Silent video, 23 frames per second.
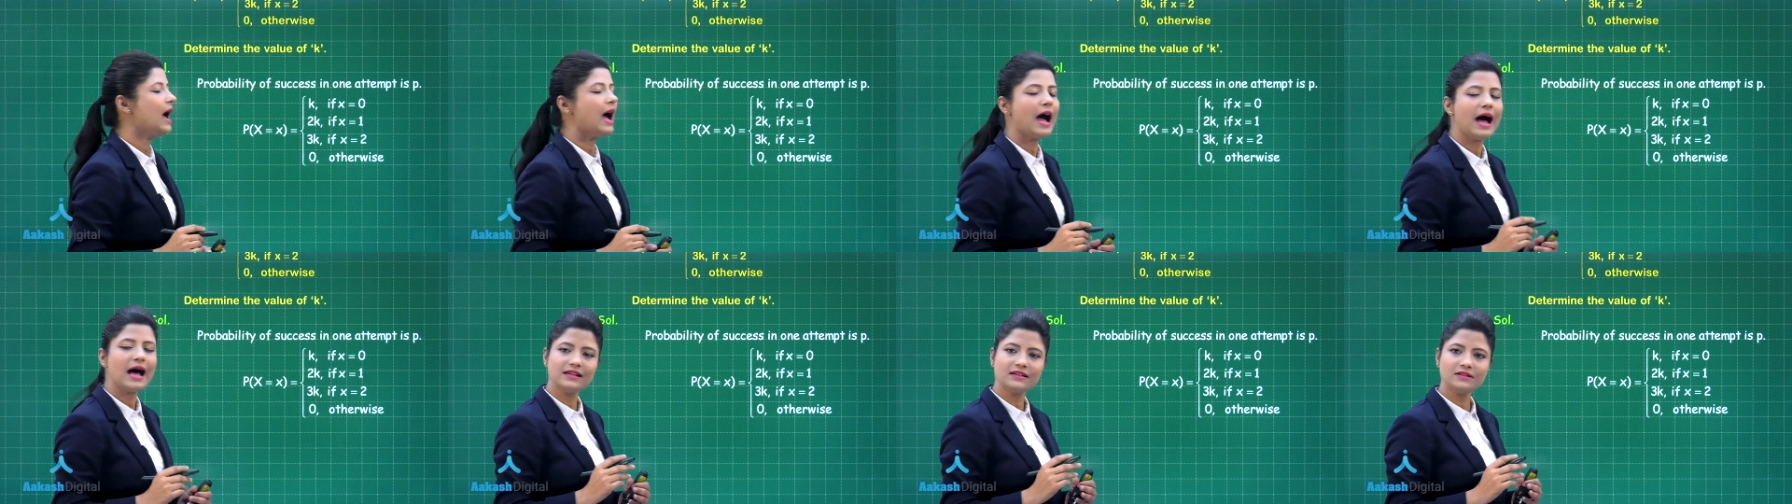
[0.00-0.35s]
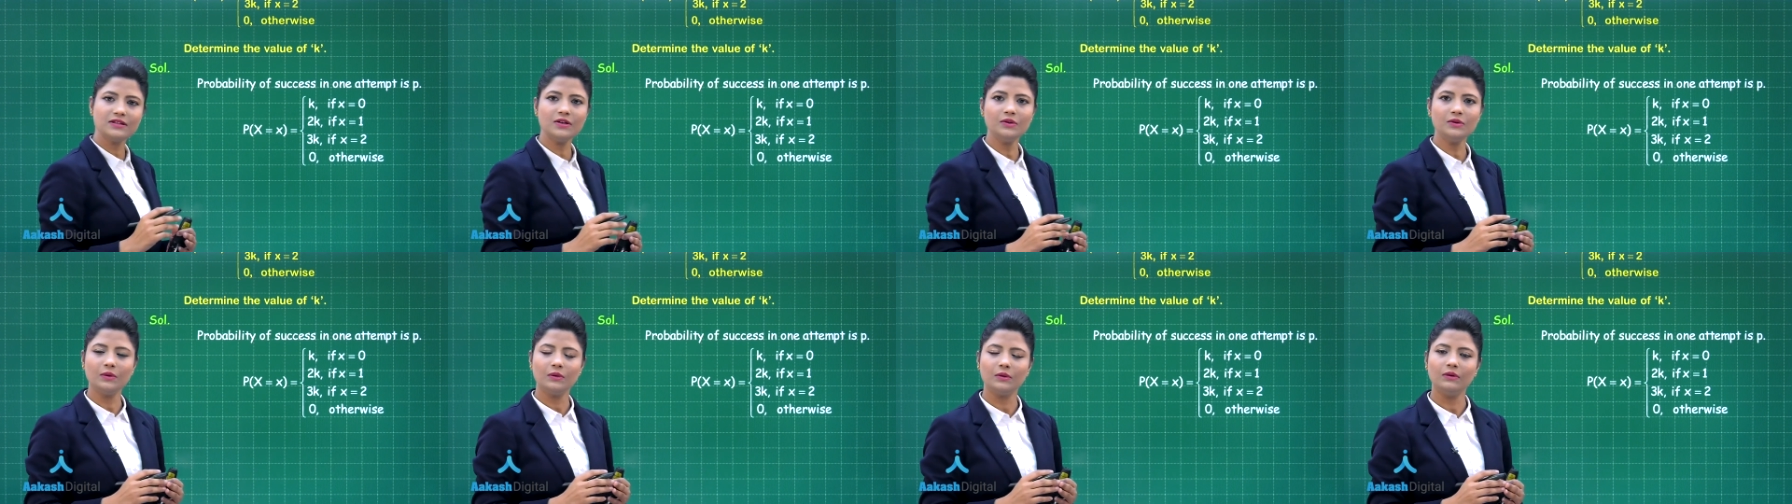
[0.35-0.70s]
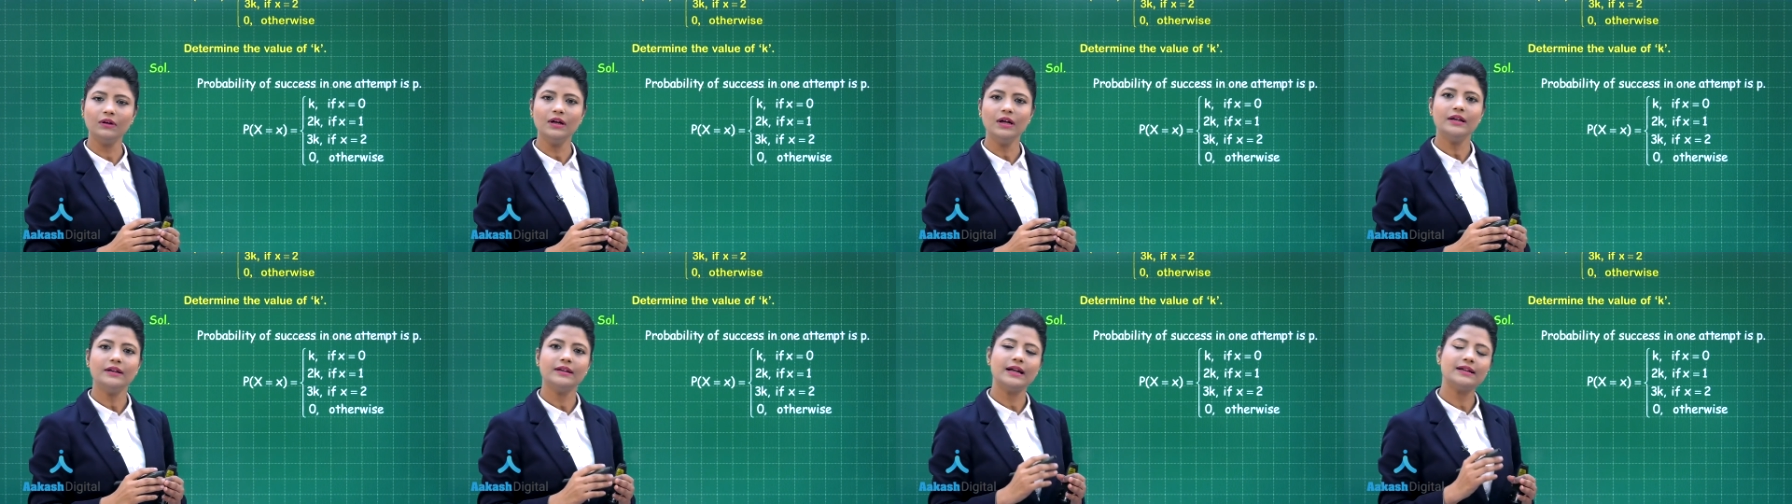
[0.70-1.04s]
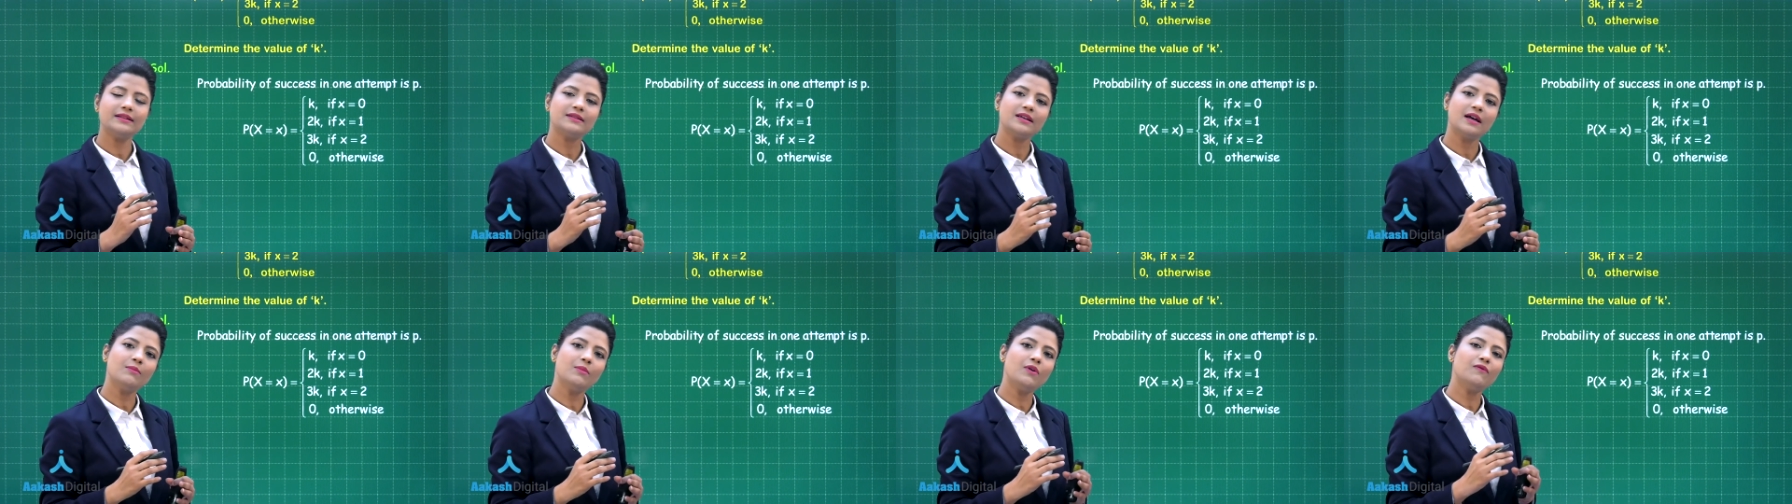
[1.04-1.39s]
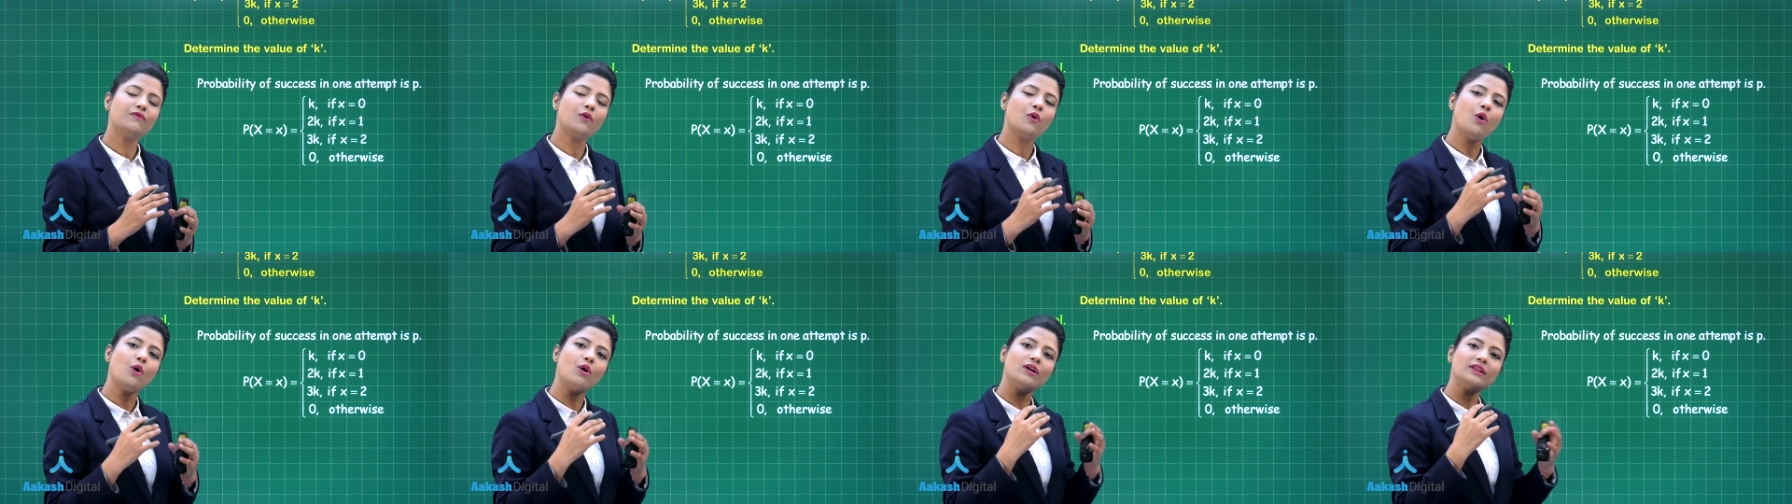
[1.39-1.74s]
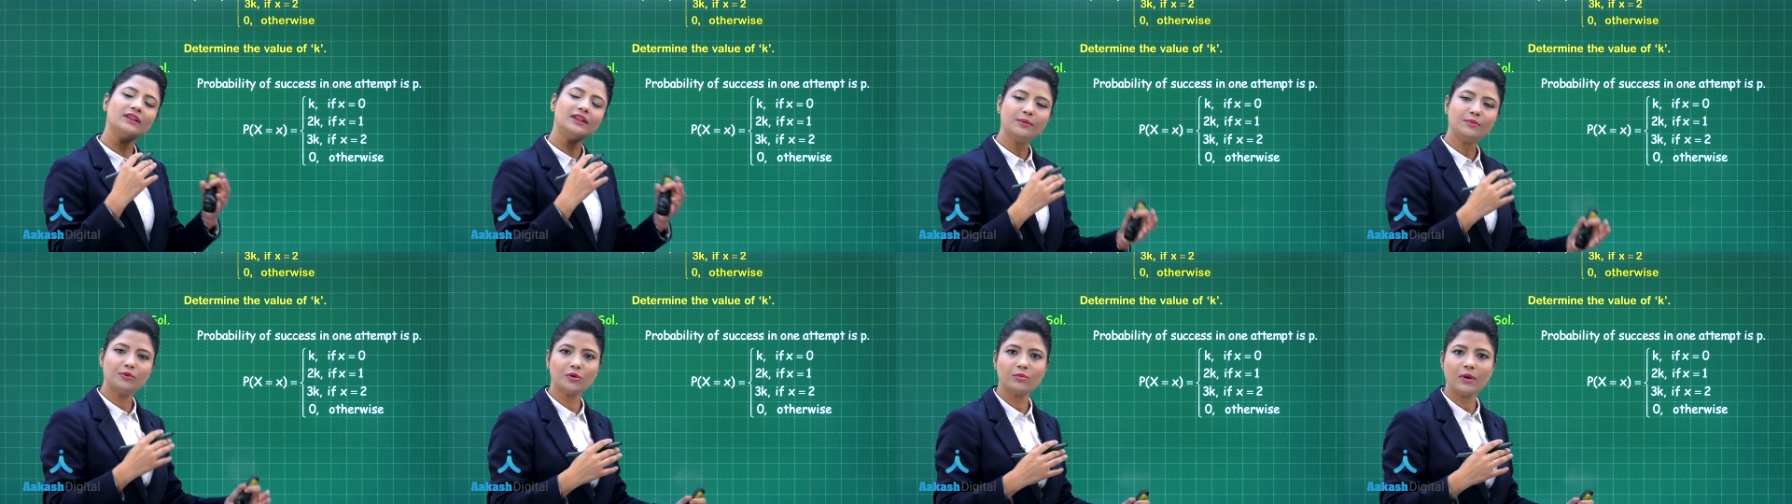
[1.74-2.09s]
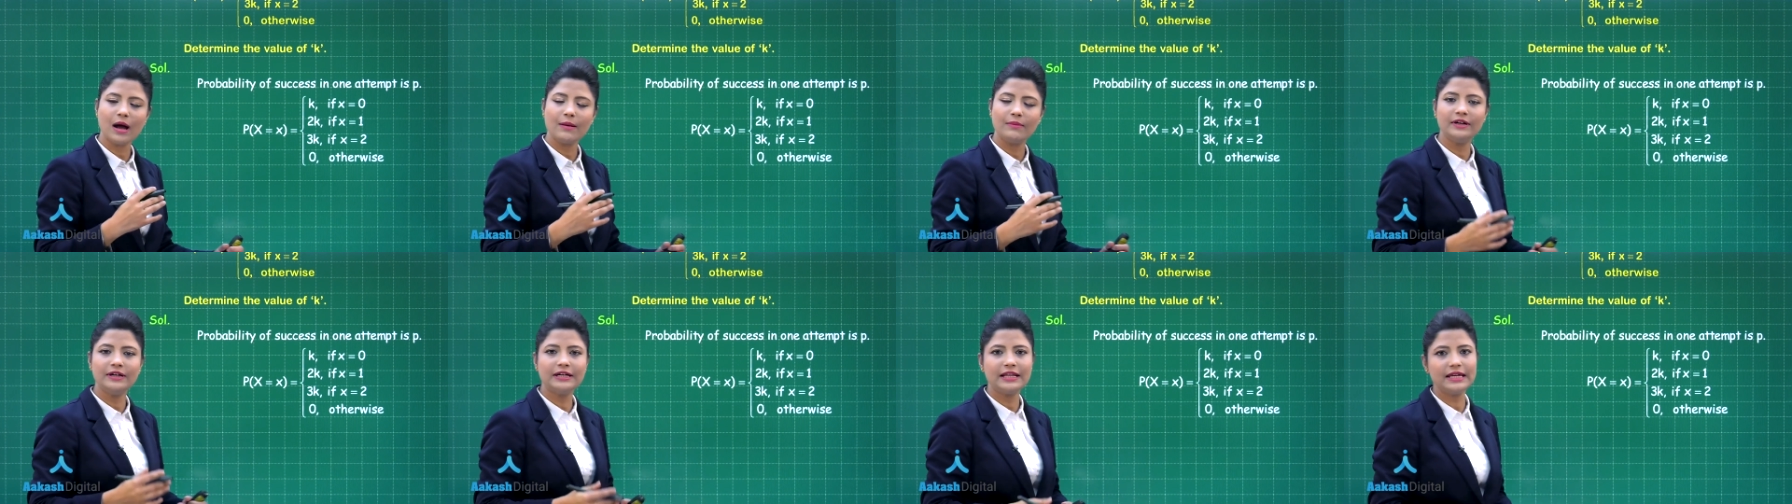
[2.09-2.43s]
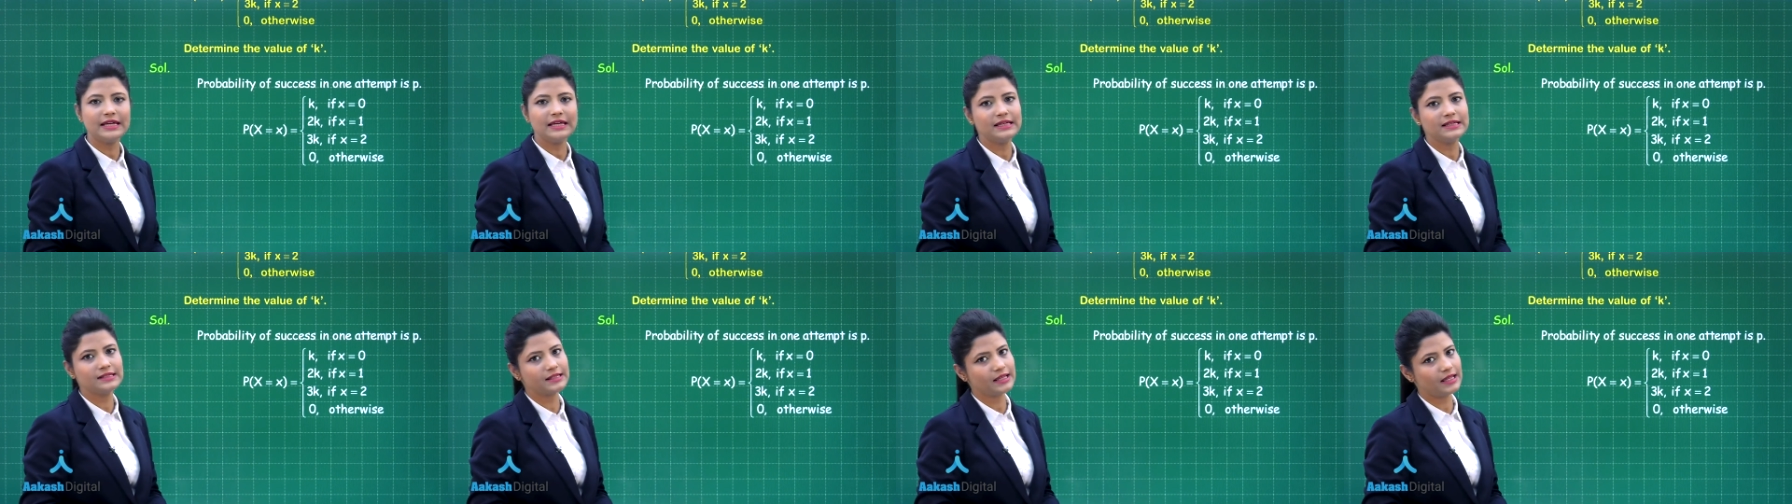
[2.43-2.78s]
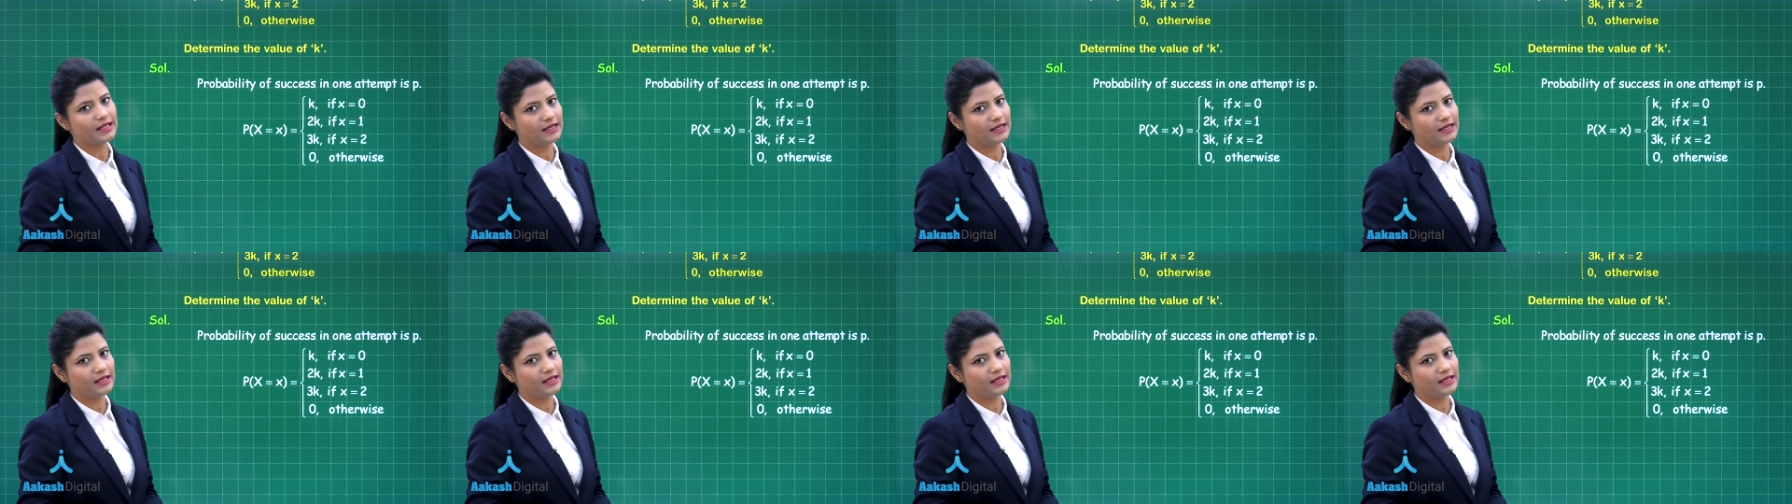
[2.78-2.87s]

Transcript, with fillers: As you know that sum of all the probabilities